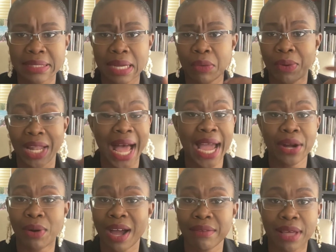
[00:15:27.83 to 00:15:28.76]
It's like, well, I
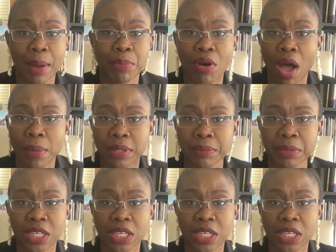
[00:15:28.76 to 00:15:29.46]
don't have that problem,